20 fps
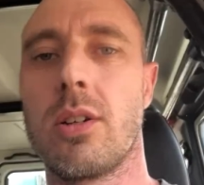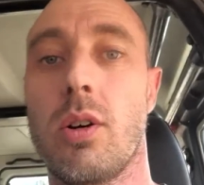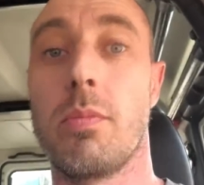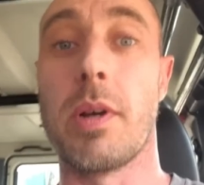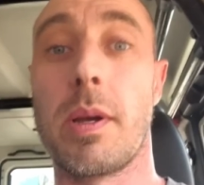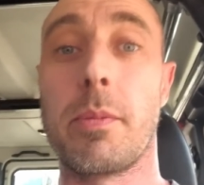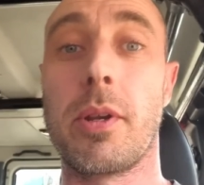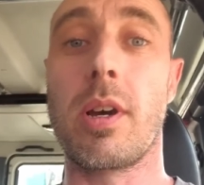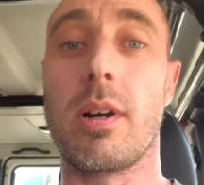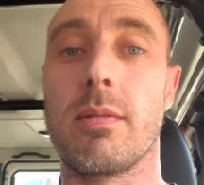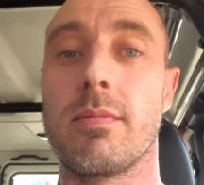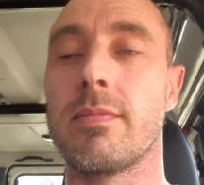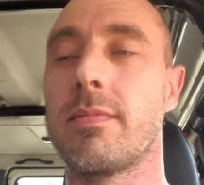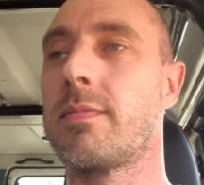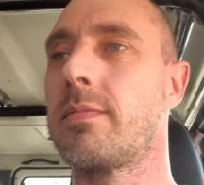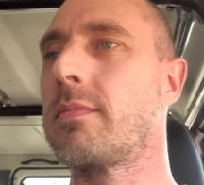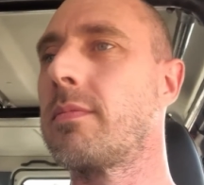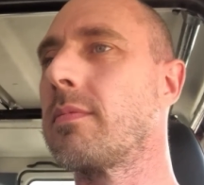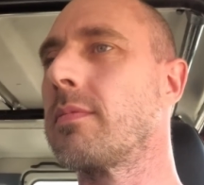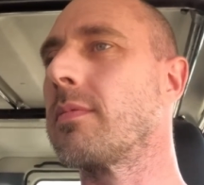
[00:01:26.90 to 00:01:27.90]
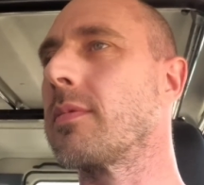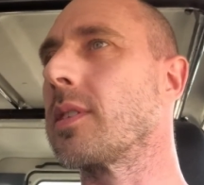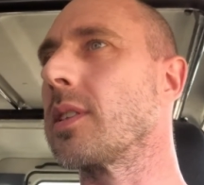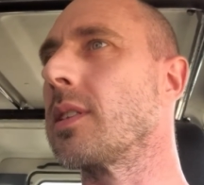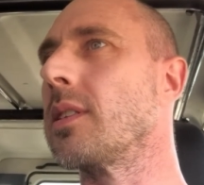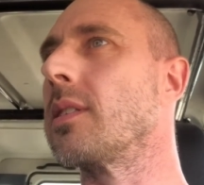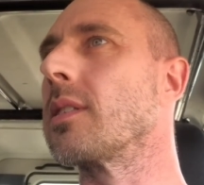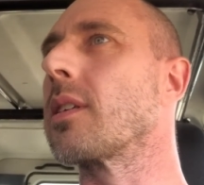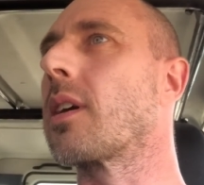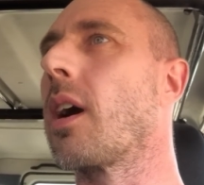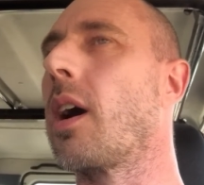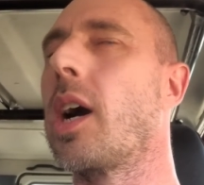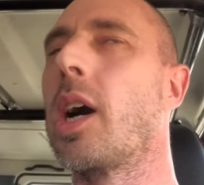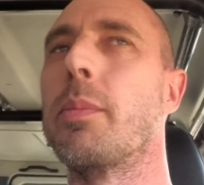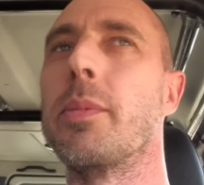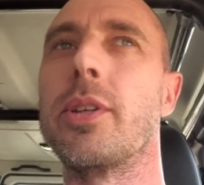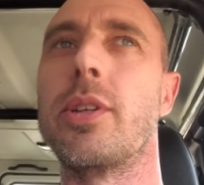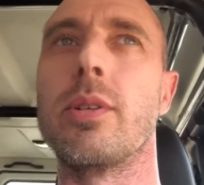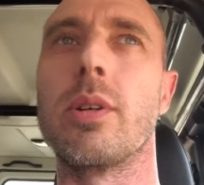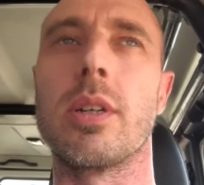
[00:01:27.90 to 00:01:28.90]
maybe not. The guy helped
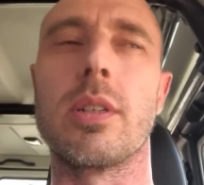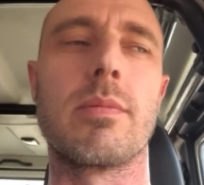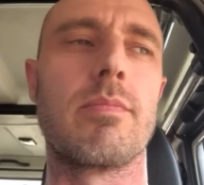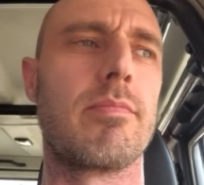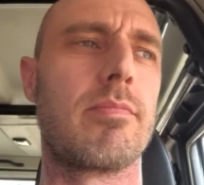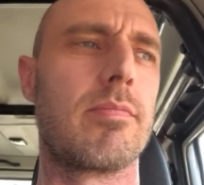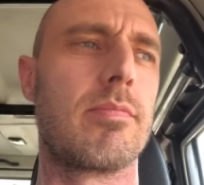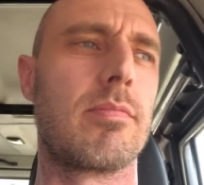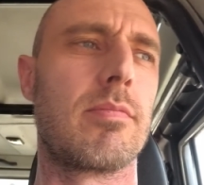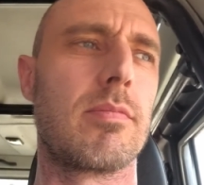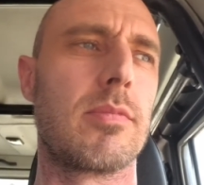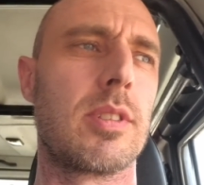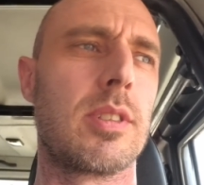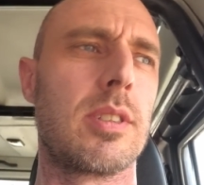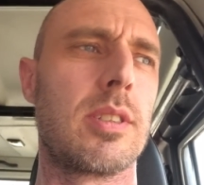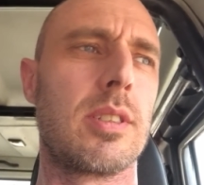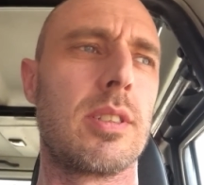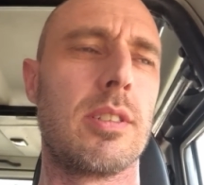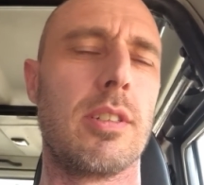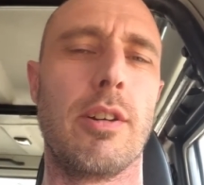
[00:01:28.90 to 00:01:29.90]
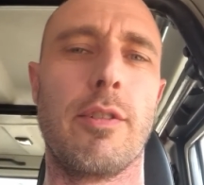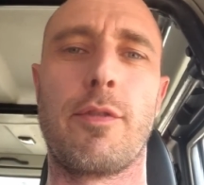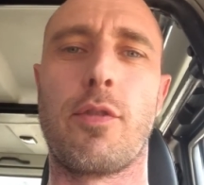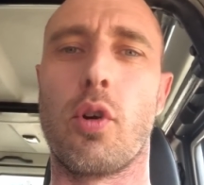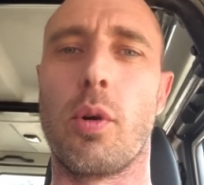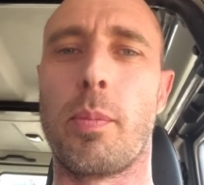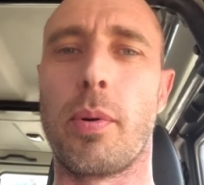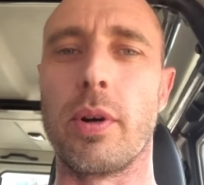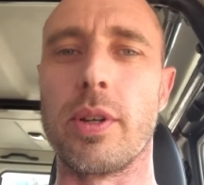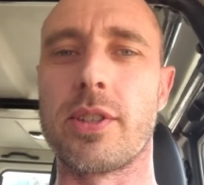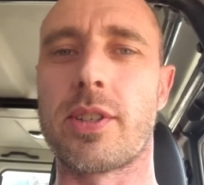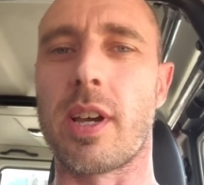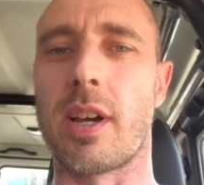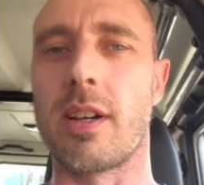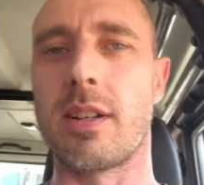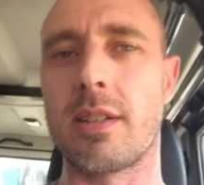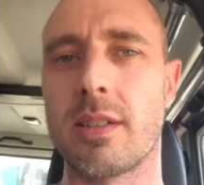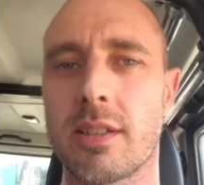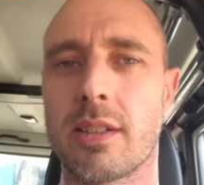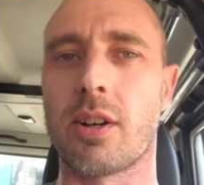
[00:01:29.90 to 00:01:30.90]
me do a 4-point
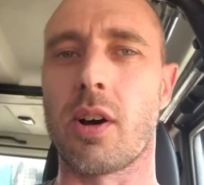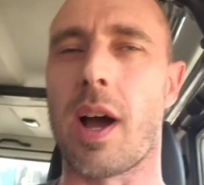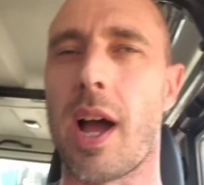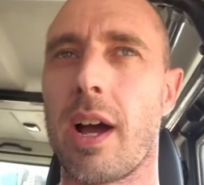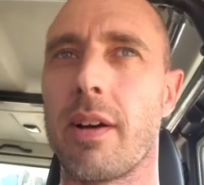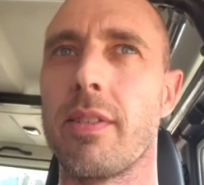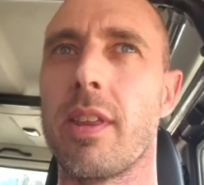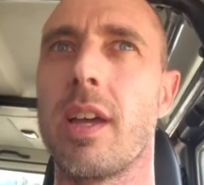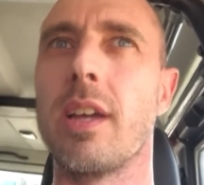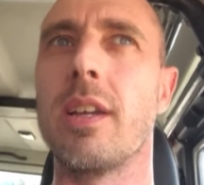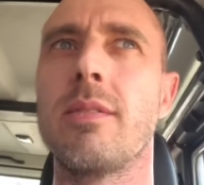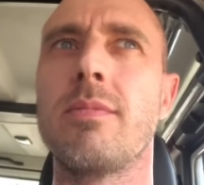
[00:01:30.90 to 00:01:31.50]
turn, got out of there,